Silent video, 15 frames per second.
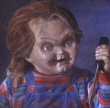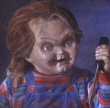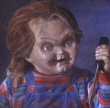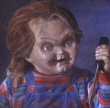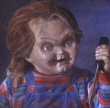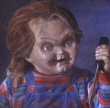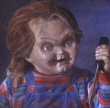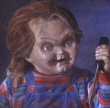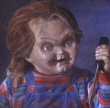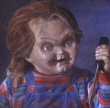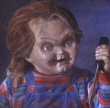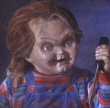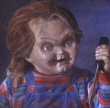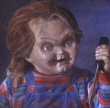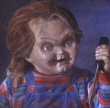
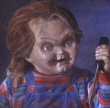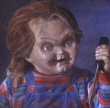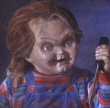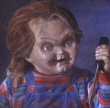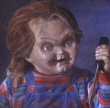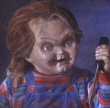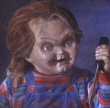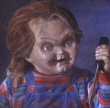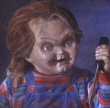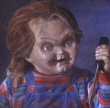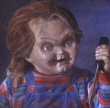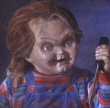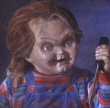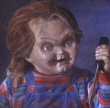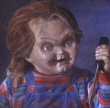
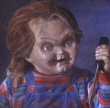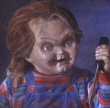(silence)